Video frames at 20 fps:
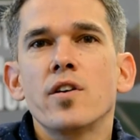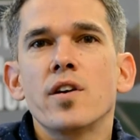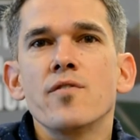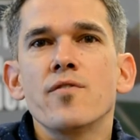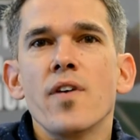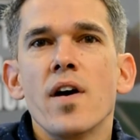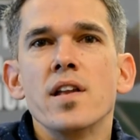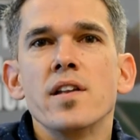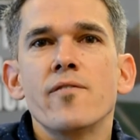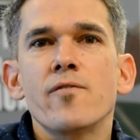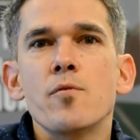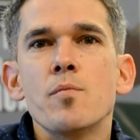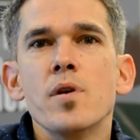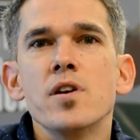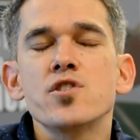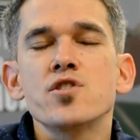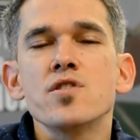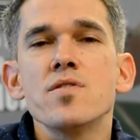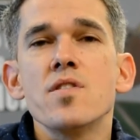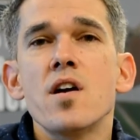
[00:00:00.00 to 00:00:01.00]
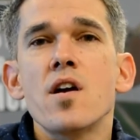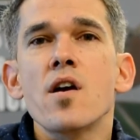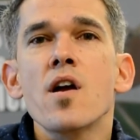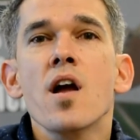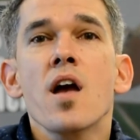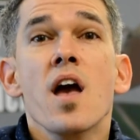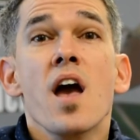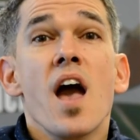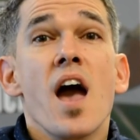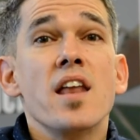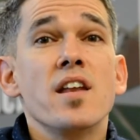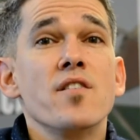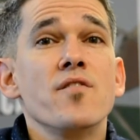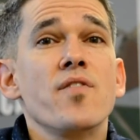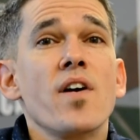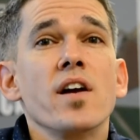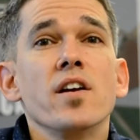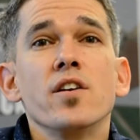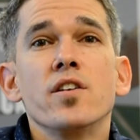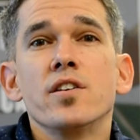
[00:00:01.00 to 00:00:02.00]
You can find information there, and I
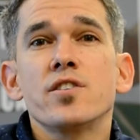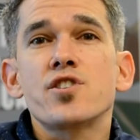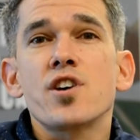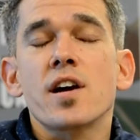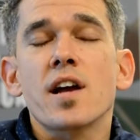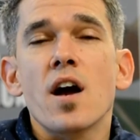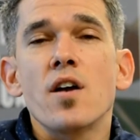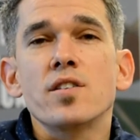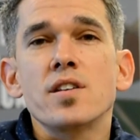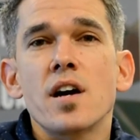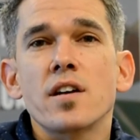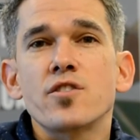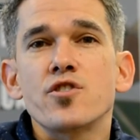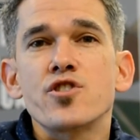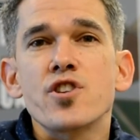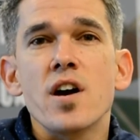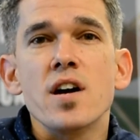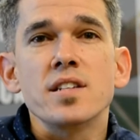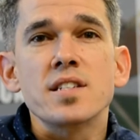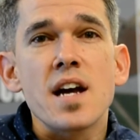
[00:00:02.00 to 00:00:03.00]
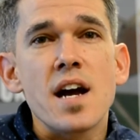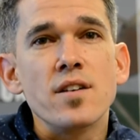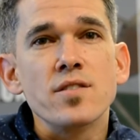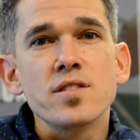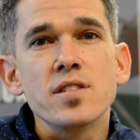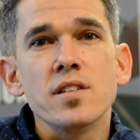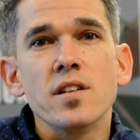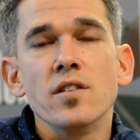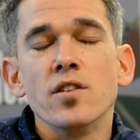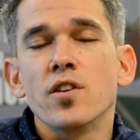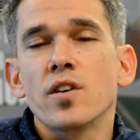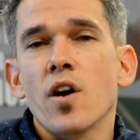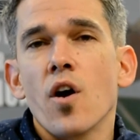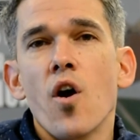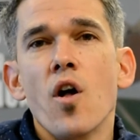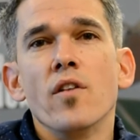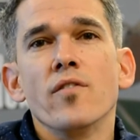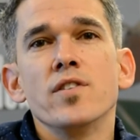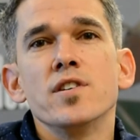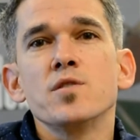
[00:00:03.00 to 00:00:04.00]
invite you to check out Dr. John Townsend and look at
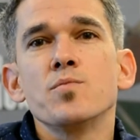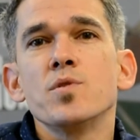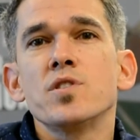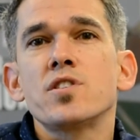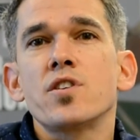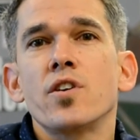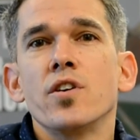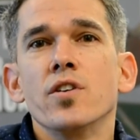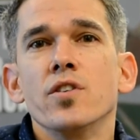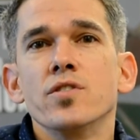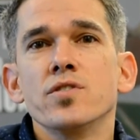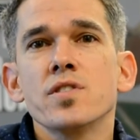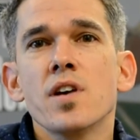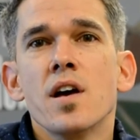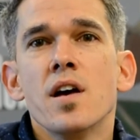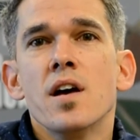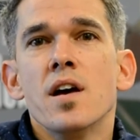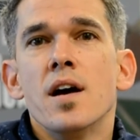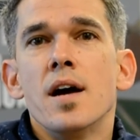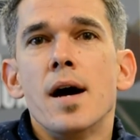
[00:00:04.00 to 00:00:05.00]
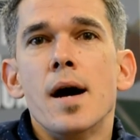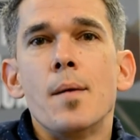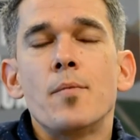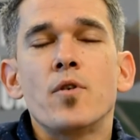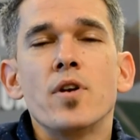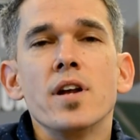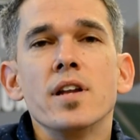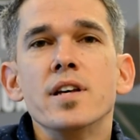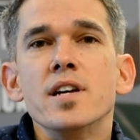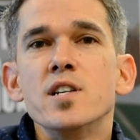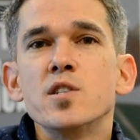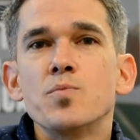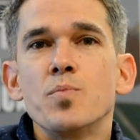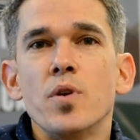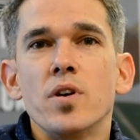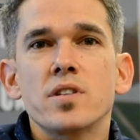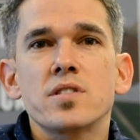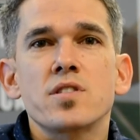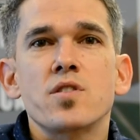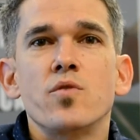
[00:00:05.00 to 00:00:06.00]
all of his materials, read his
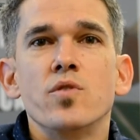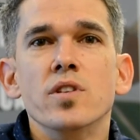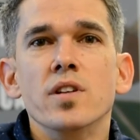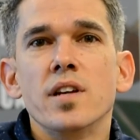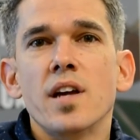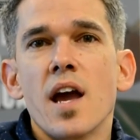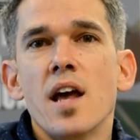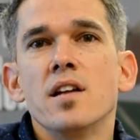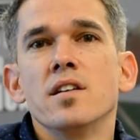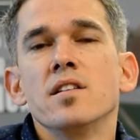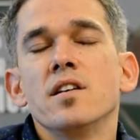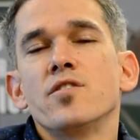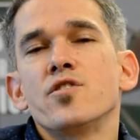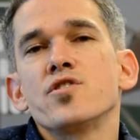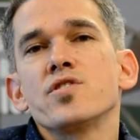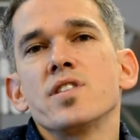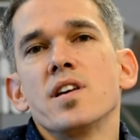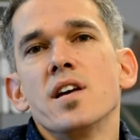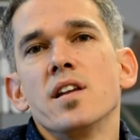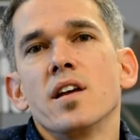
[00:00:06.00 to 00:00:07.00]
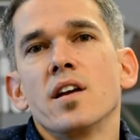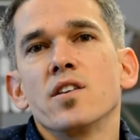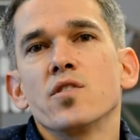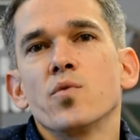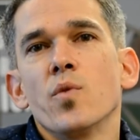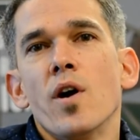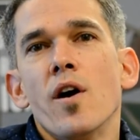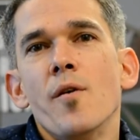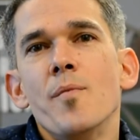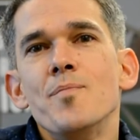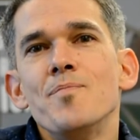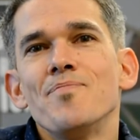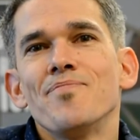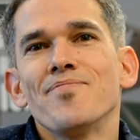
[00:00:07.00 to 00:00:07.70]
books to really gain an understanding as well.